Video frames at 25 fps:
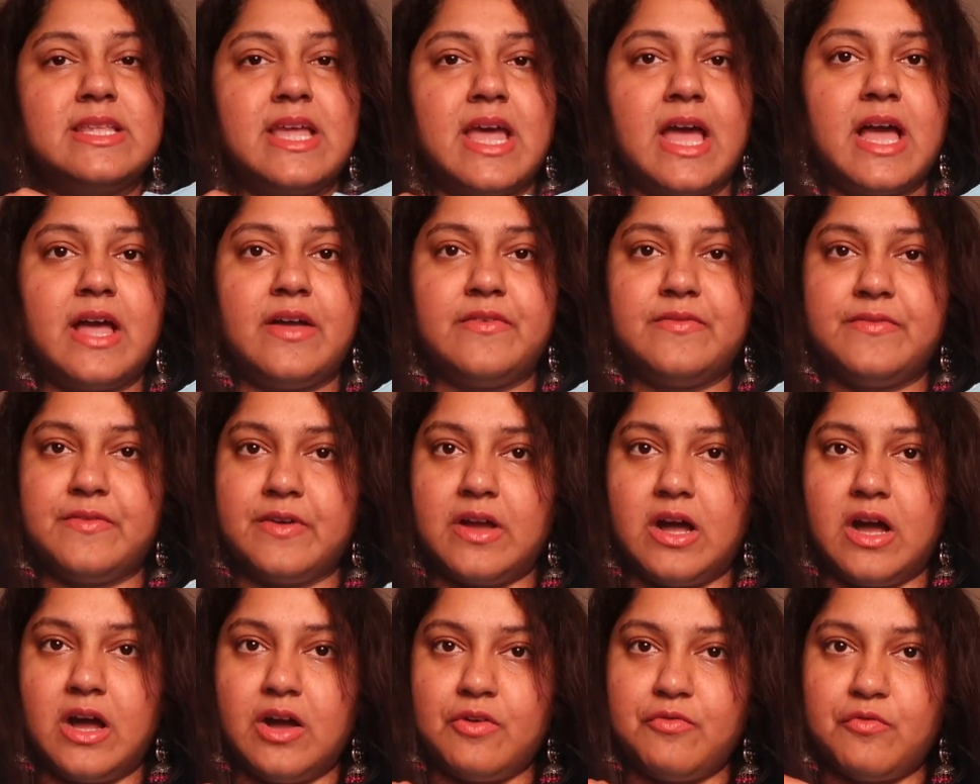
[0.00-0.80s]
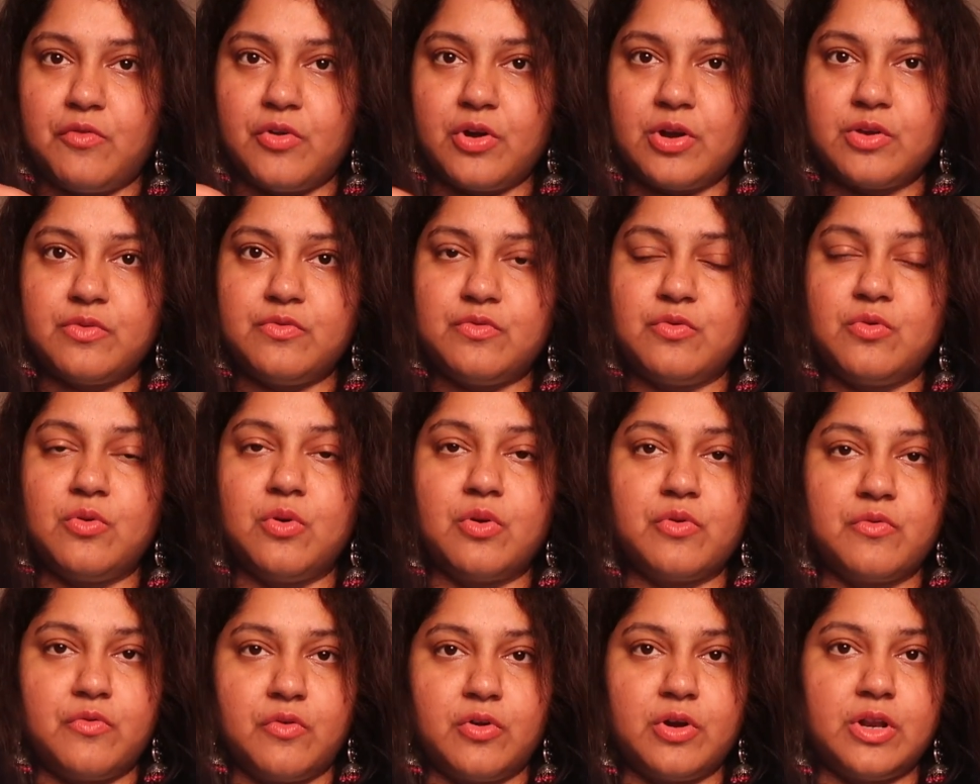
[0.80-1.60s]
They have
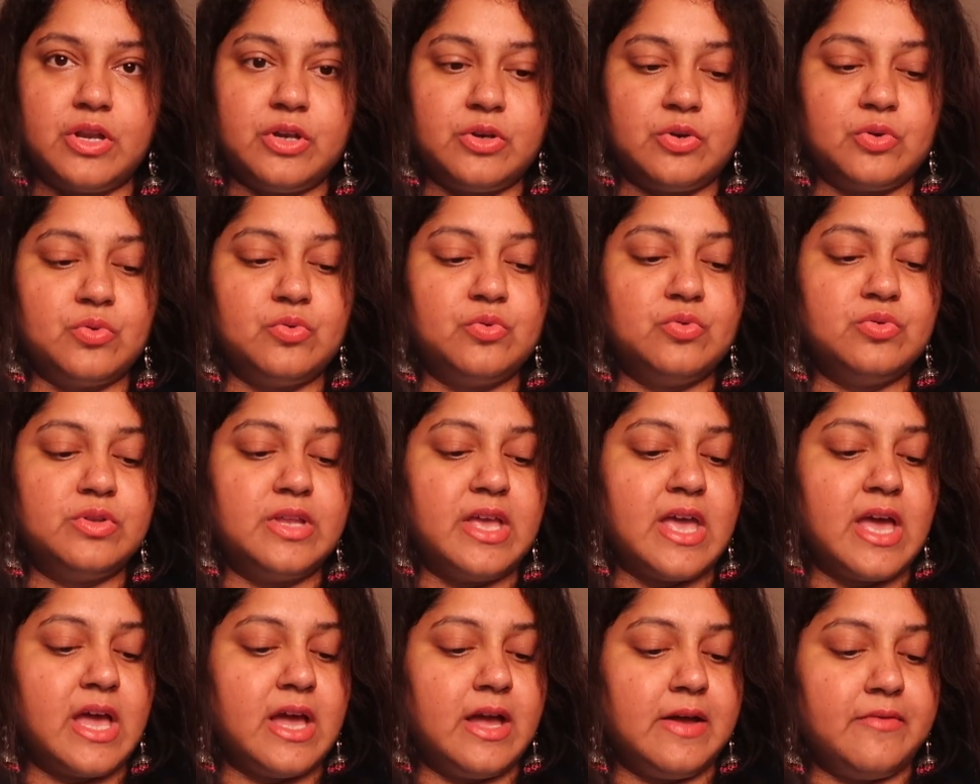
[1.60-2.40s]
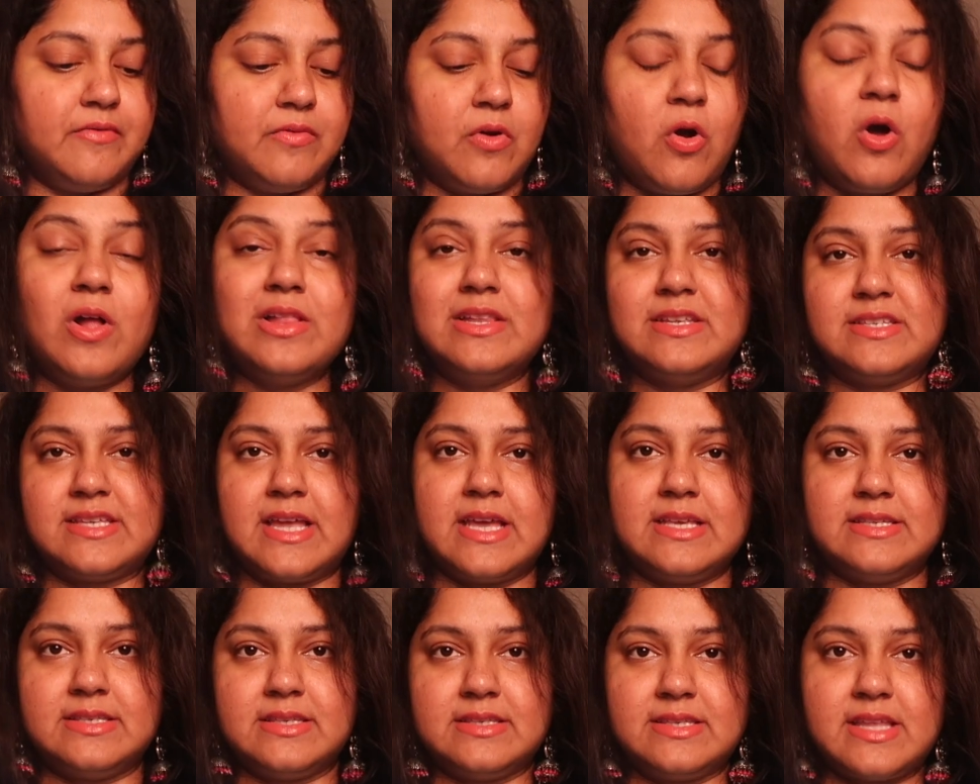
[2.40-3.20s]
44, 42, they have all the
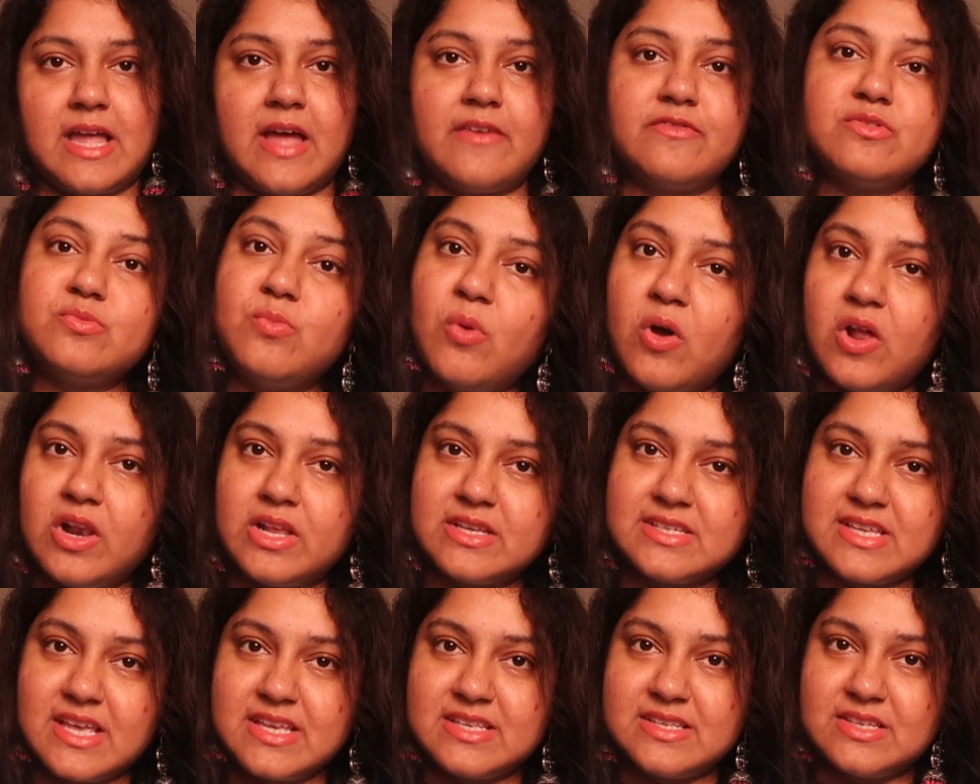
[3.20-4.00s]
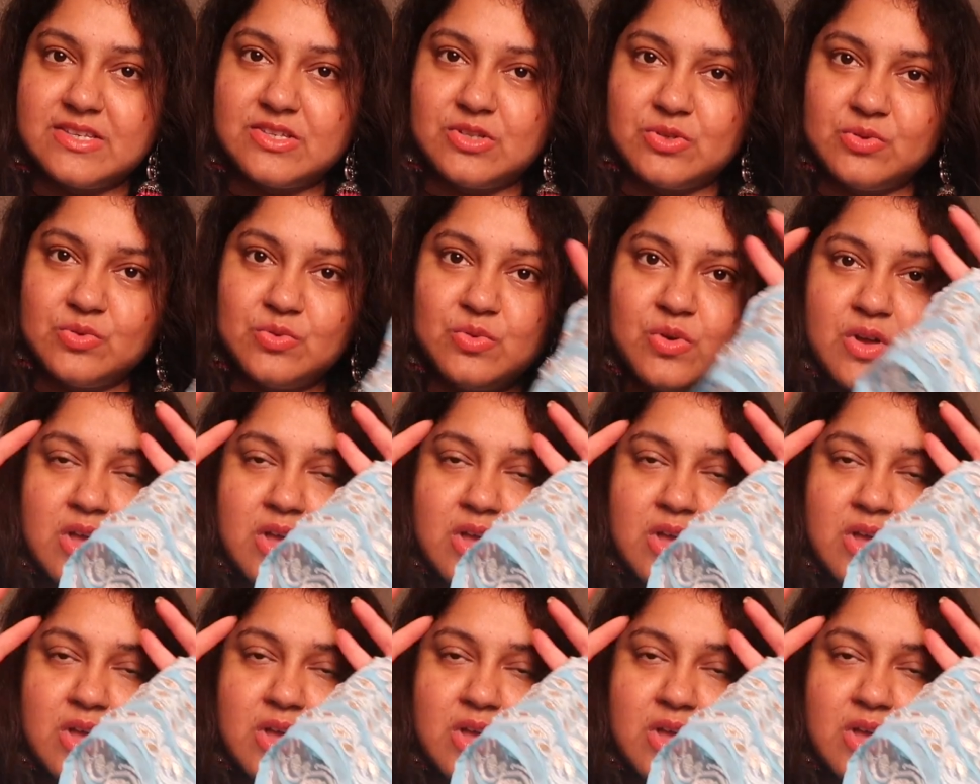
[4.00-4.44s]
sizes. They have smaller sizes too.